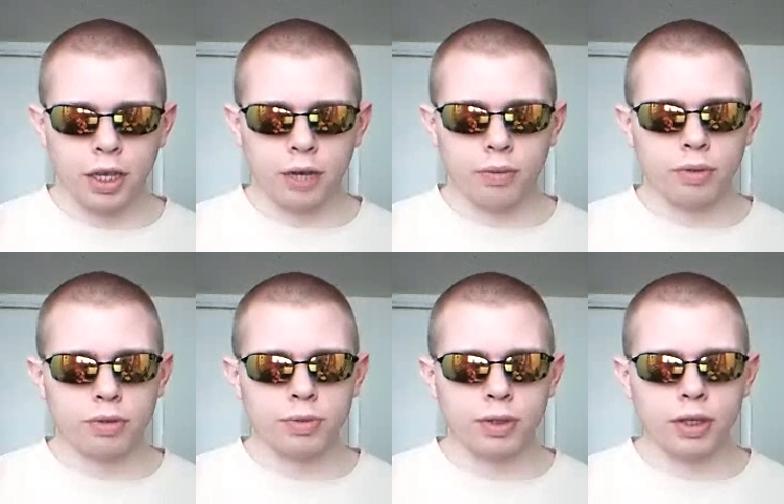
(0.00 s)
and what
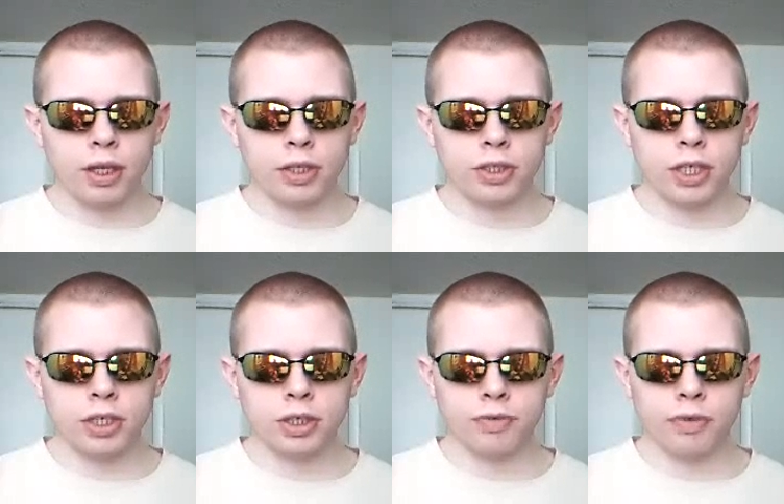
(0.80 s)
was merely a
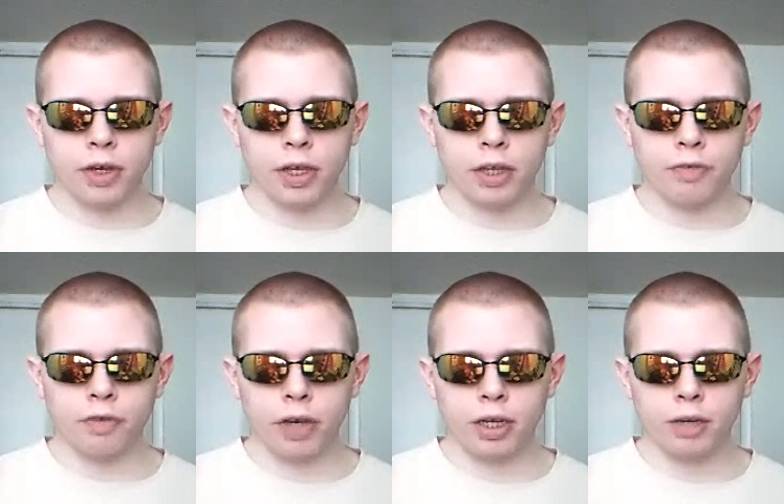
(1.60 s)
change in
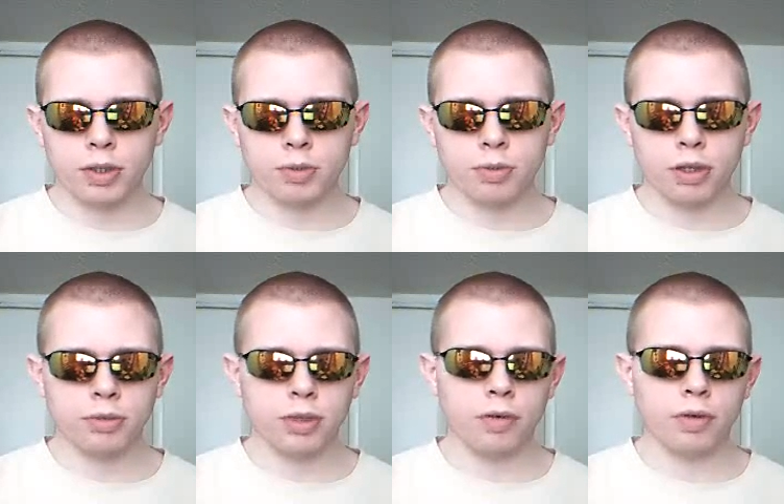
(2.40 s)
variety was a
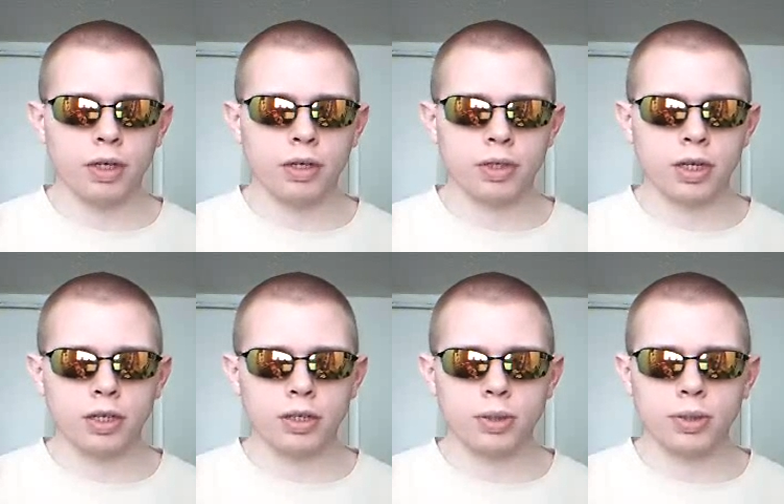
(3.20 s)
problem Darwin and his
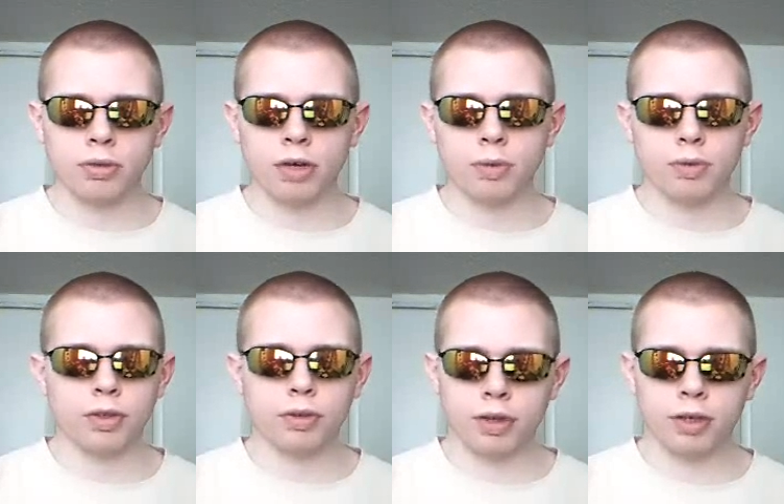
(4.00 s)
colleagues used to grapple
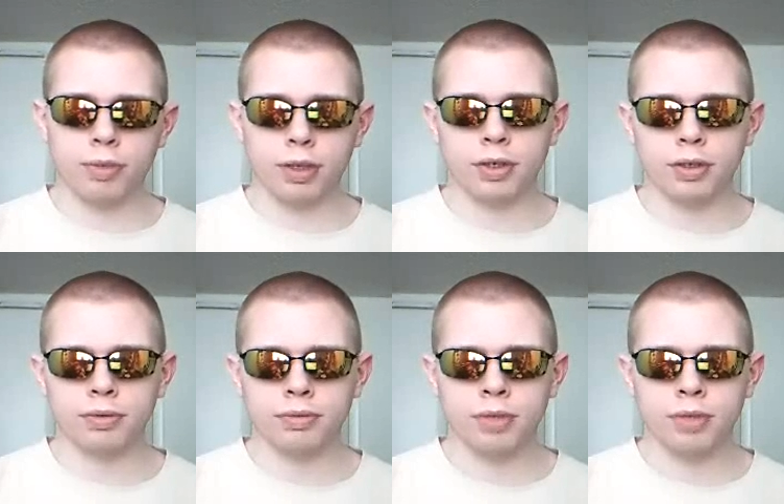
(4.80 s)
with quite a bit.